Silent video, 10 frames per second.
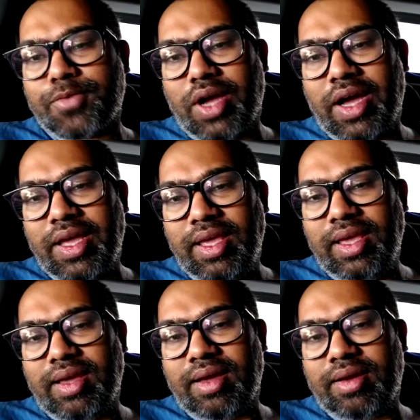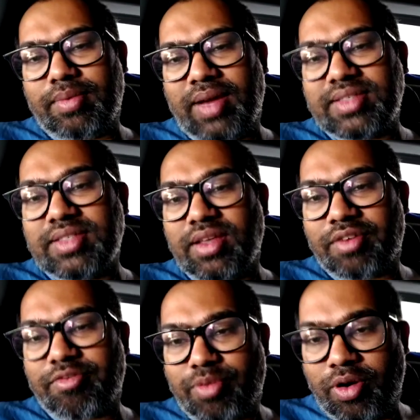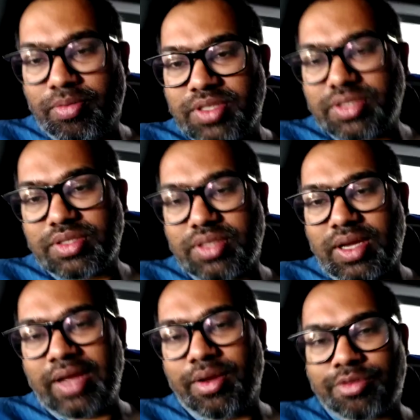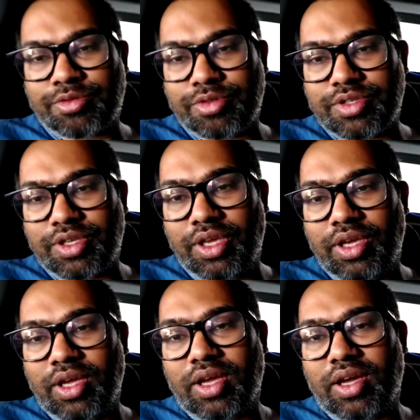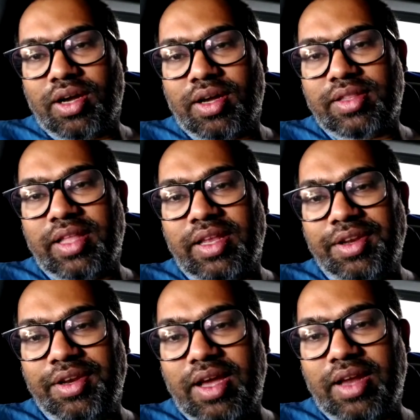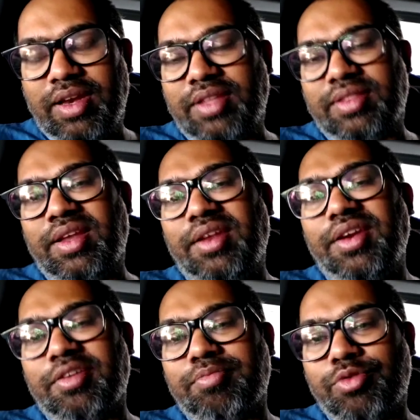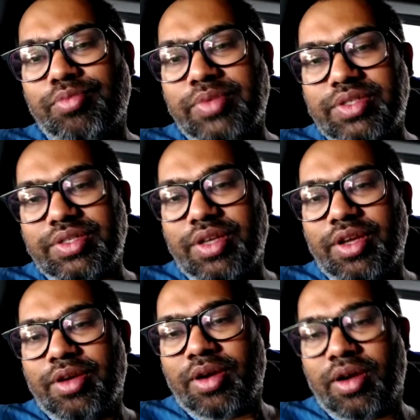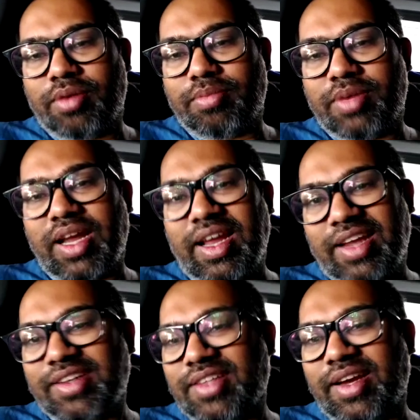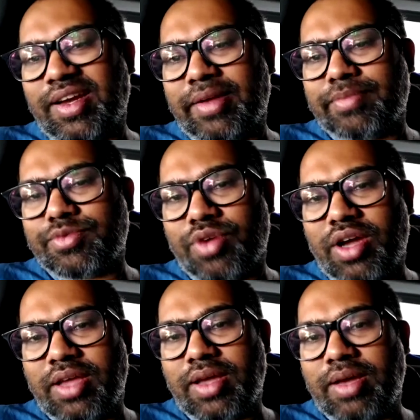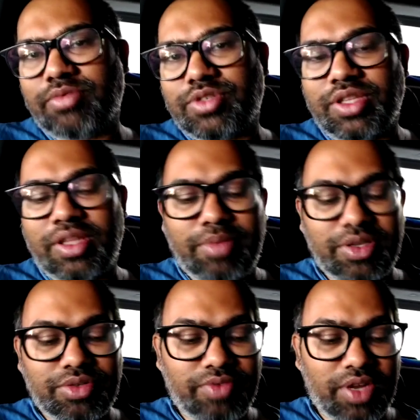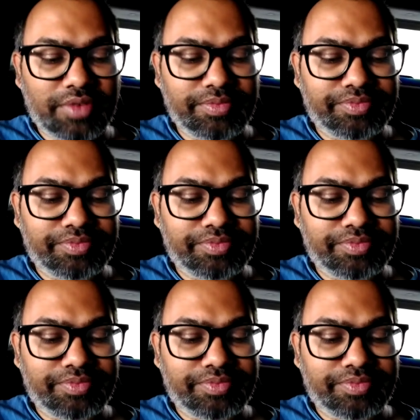I see a lot of promise. I also see they need improvements, but I like the idea. So I'm wishing them best of luck.